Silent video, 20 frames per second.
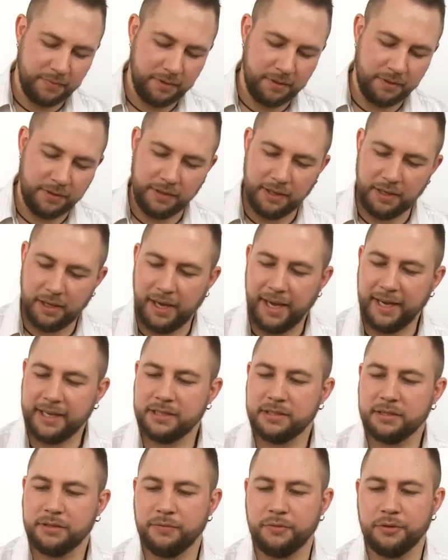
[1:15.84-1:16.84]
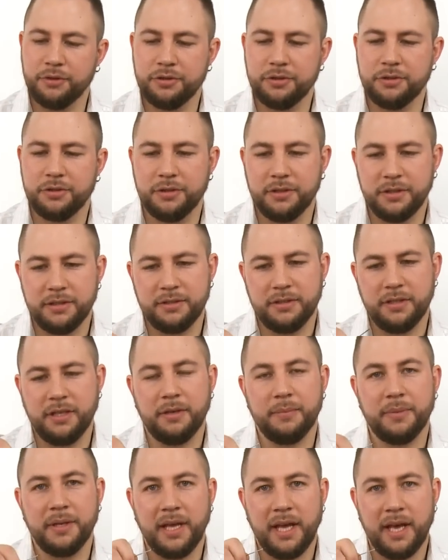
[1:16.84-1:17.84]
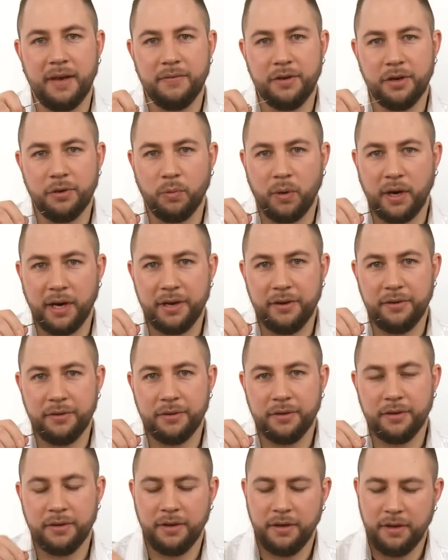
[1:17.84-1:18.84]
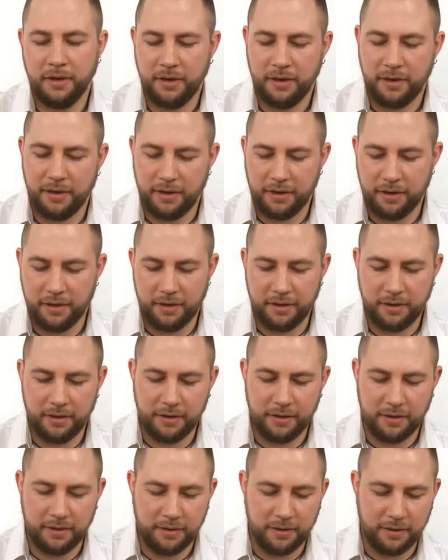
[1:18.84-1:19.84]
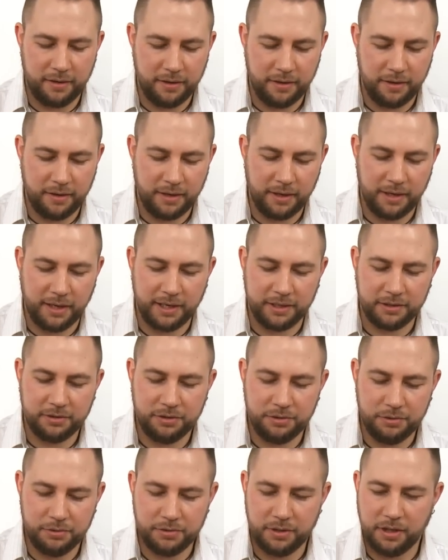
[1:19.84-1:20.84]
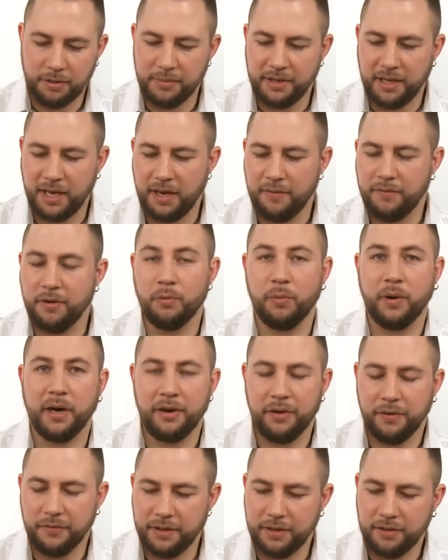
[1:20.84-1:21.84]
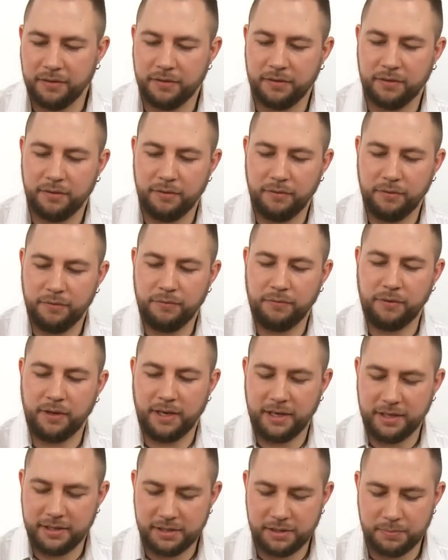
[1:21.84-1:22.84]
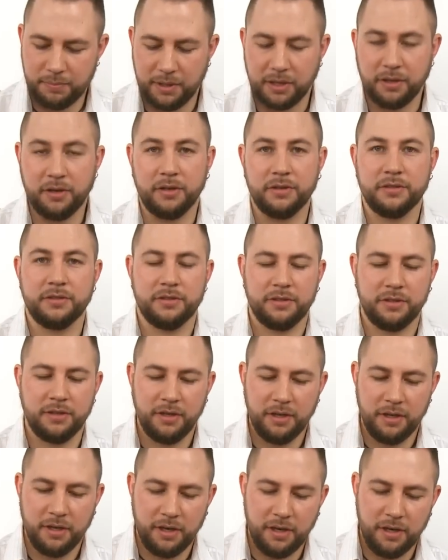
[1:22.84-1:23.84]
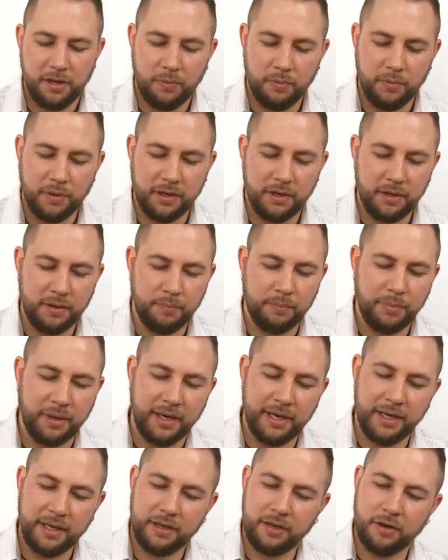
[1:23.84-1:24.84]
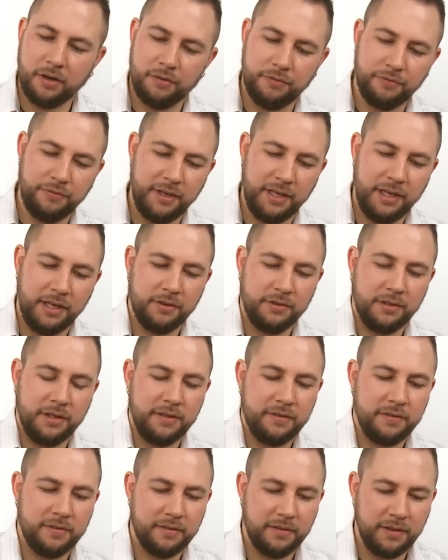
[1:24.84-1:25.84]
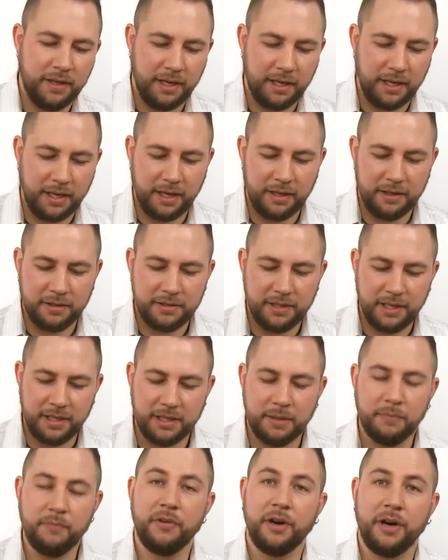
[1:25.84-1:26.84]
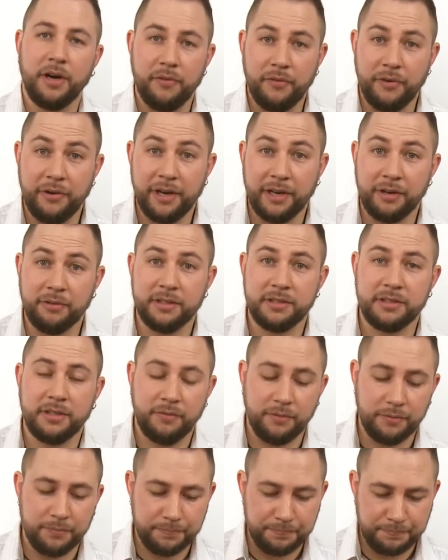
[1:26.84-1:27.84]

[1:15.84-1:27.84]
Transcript: and the X version, it's a little bit heavier wire. Uh, I like to use a little bit heavier wire on these flies because when pike are feeding on these, they can take them very, very aggressive.